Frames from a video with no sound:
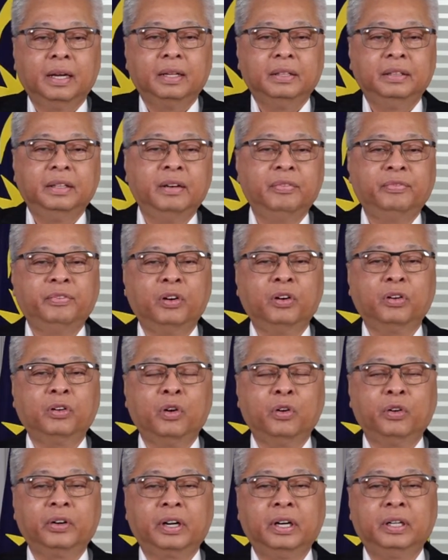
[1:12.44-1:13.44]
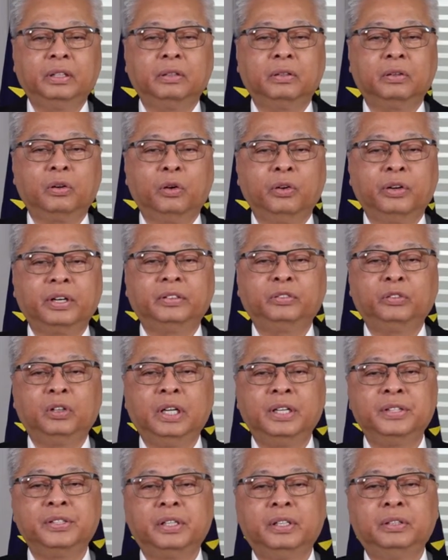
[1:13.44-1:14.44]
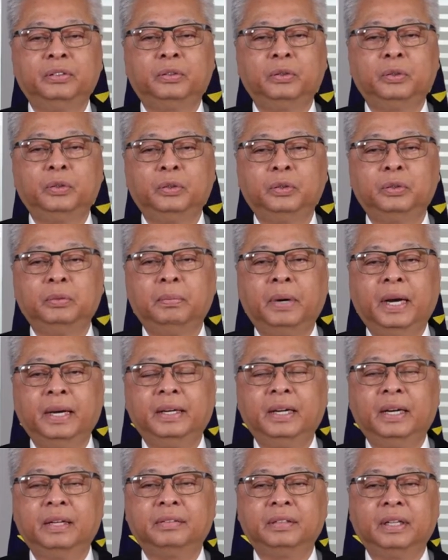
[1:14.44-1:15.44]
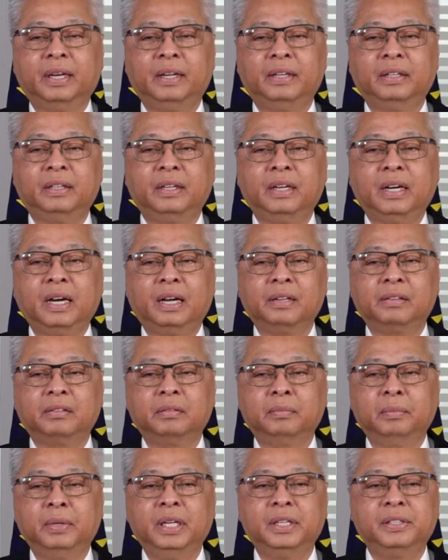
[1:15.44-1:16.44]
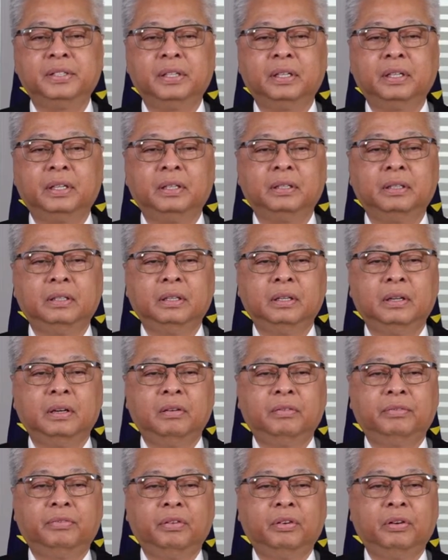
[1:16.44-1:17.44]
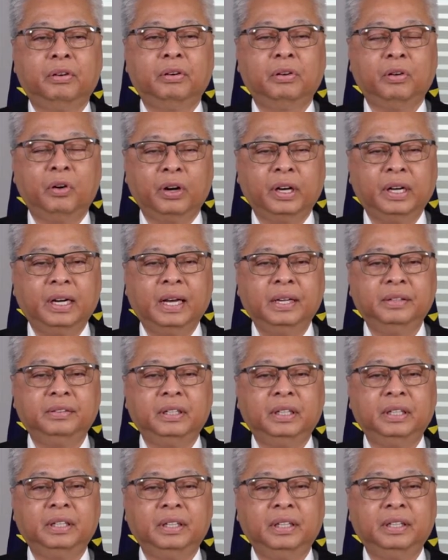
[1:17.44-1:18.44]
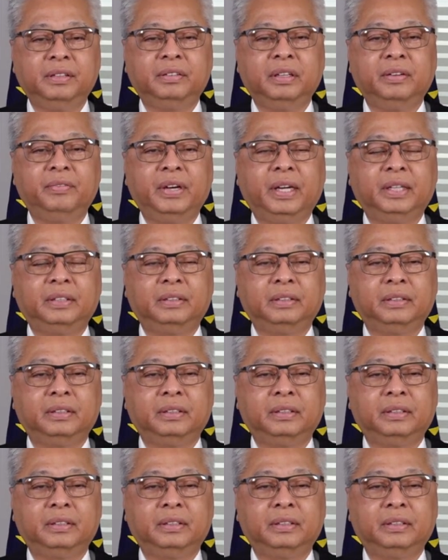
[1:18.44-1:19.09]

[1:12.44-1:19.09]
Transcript: Therefore, congratulations to MiDAS and KAS Malaysia for organizing this event.